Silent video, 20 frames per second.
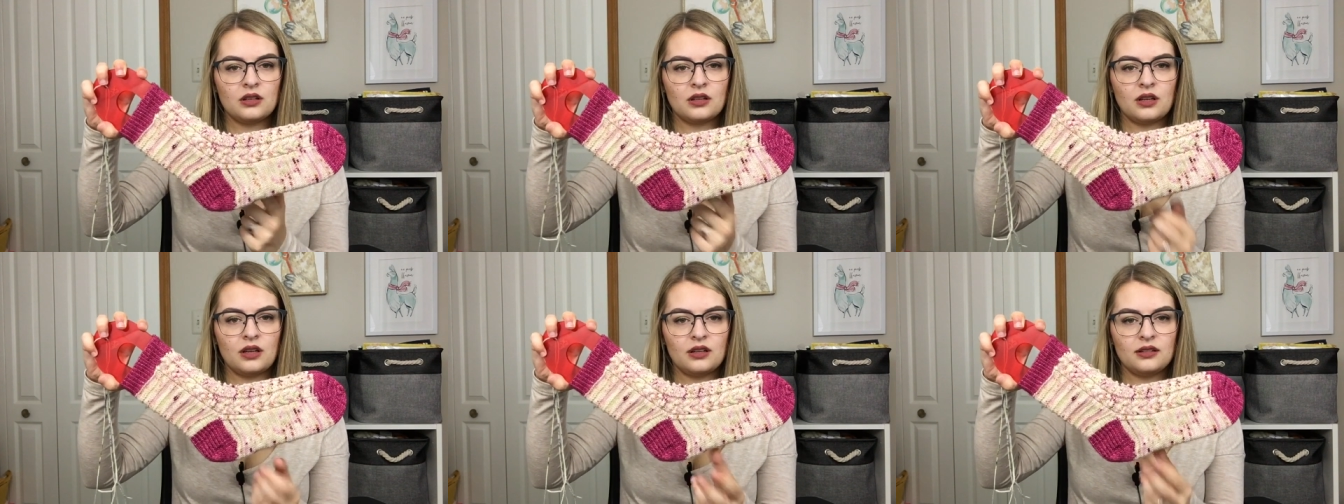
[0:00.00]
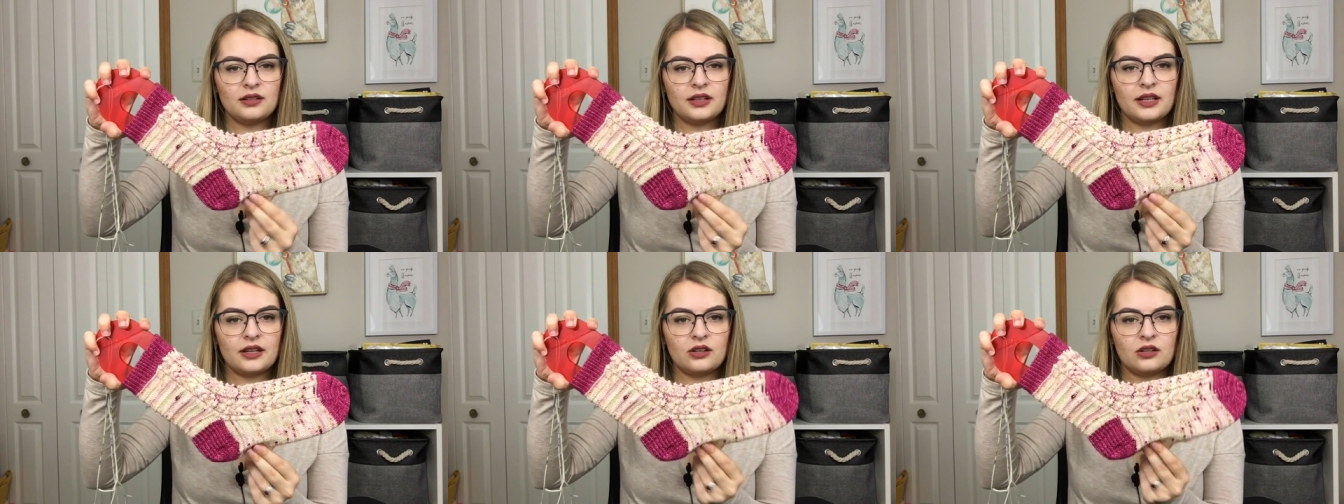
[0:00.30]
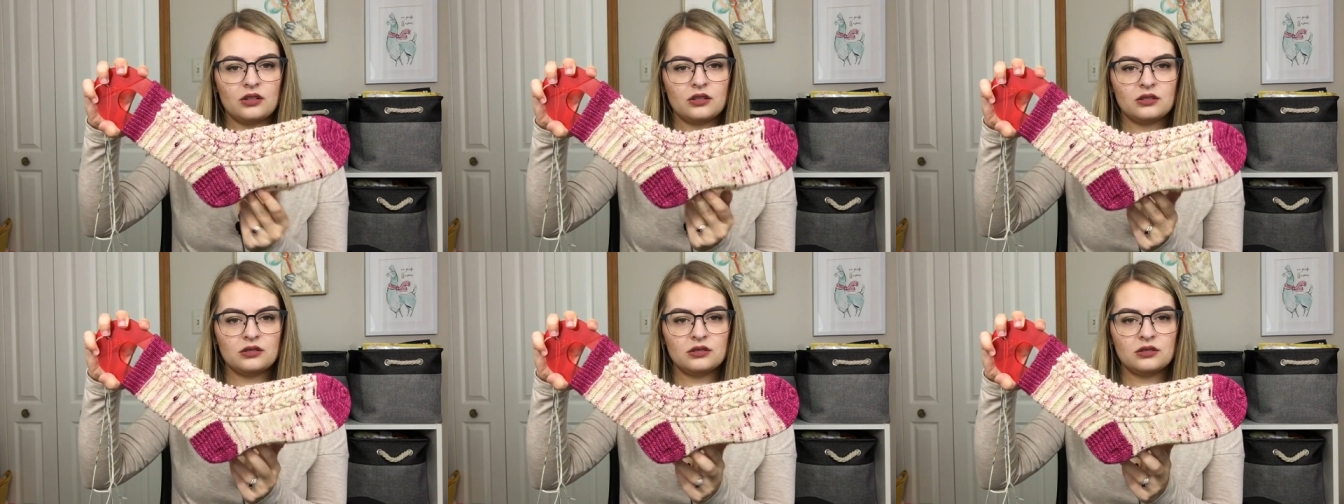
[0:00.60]
a
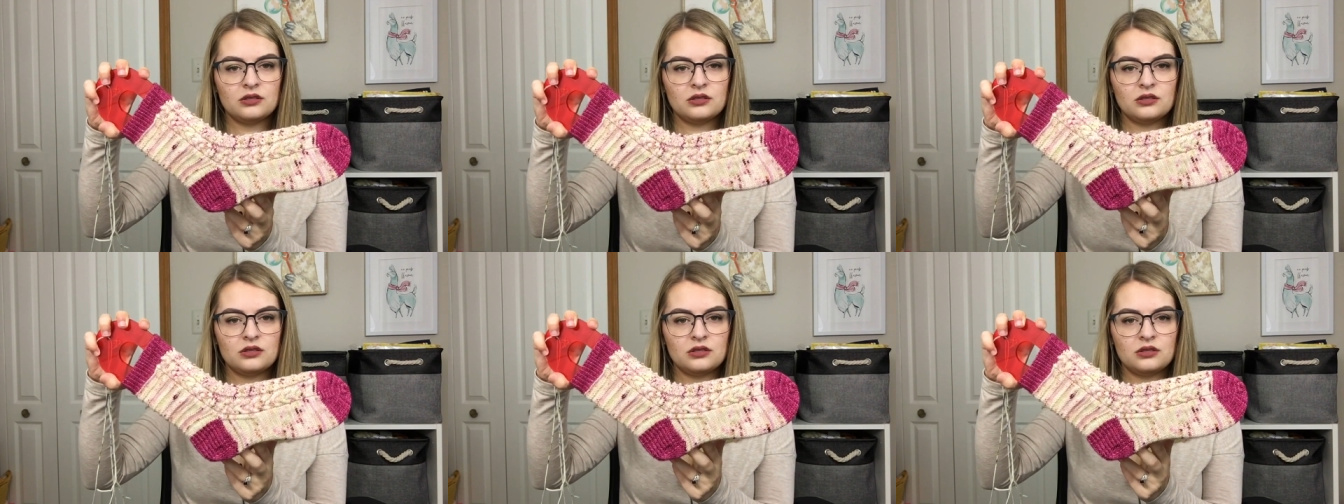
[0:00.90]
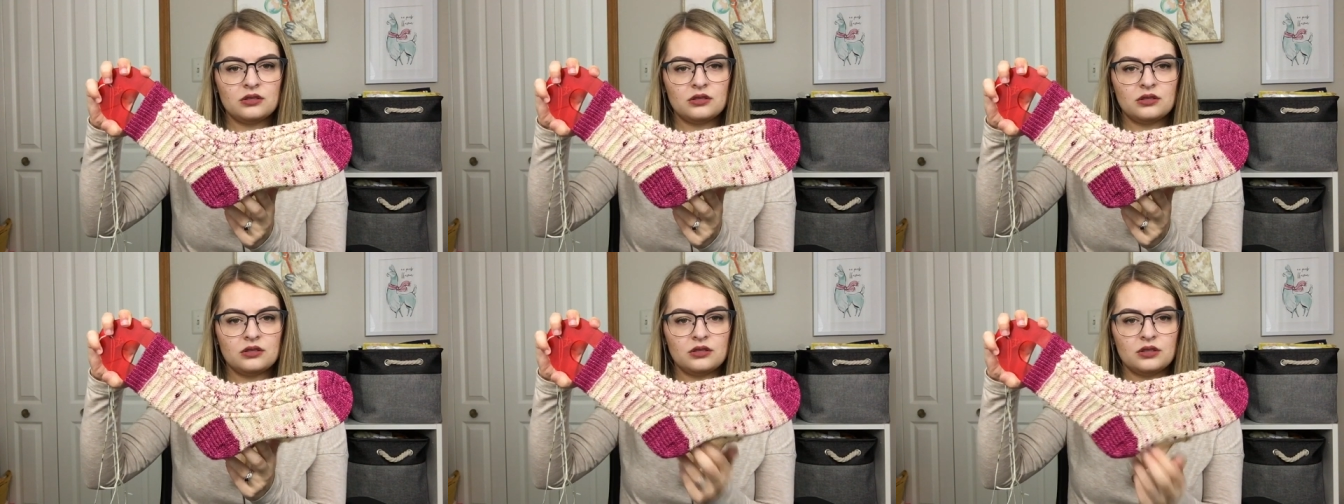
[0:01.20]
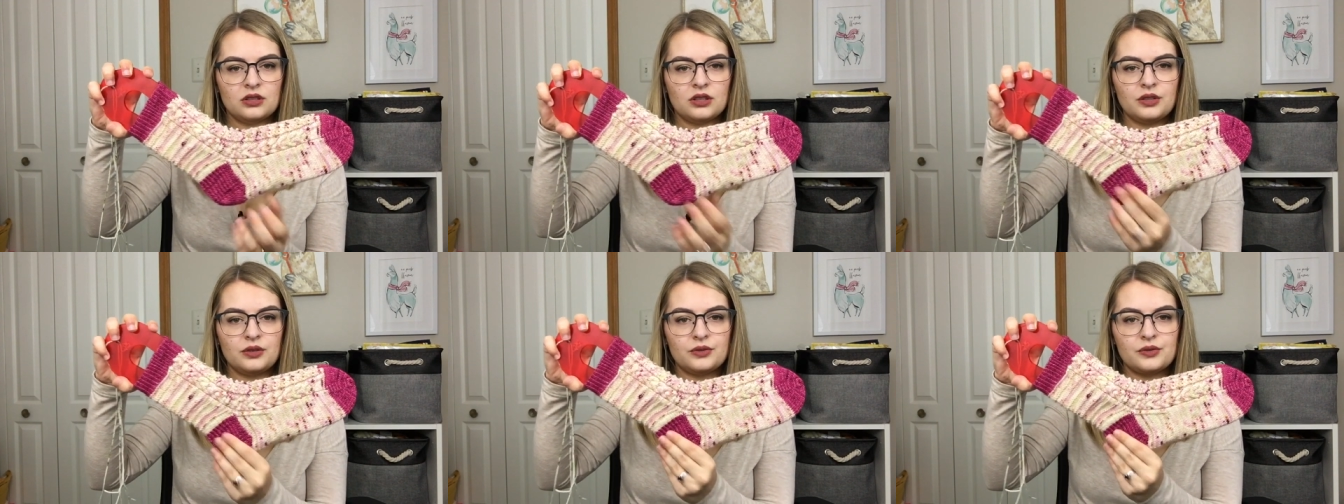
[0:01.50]
little
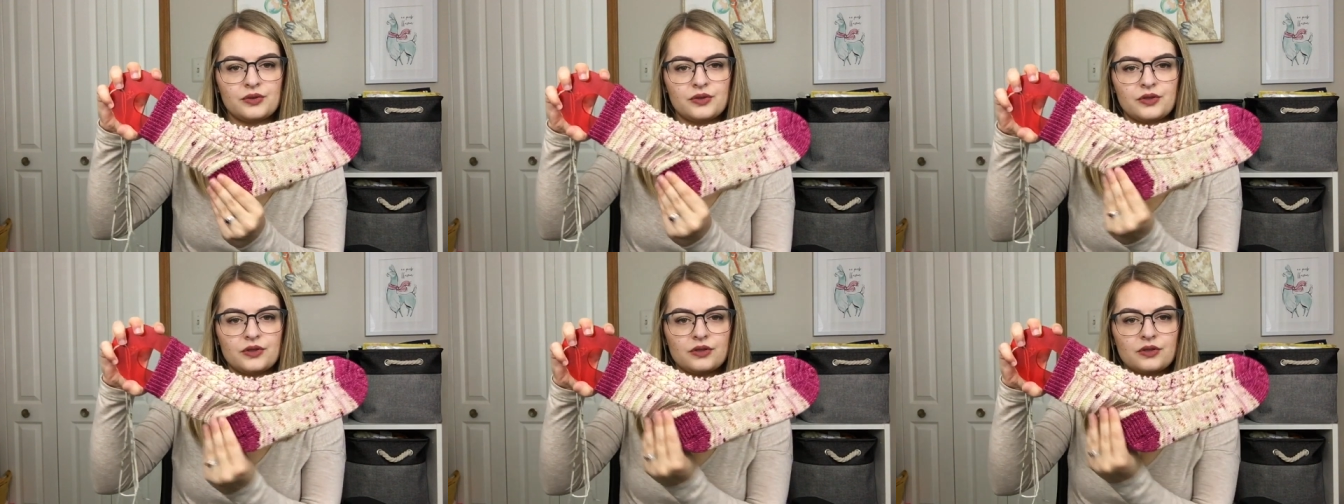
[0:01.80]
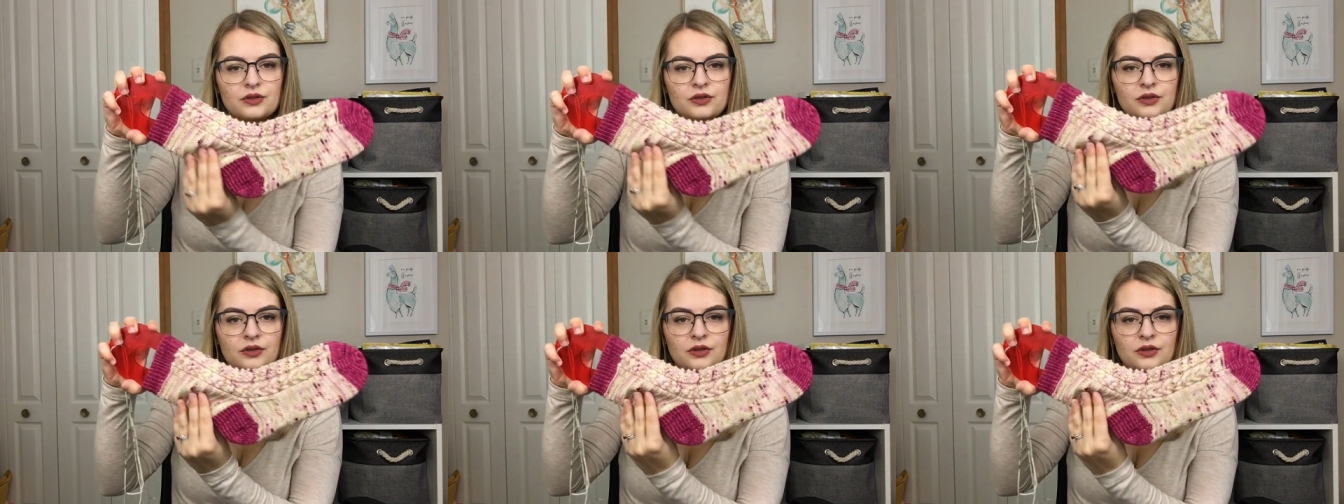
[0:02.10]
loose,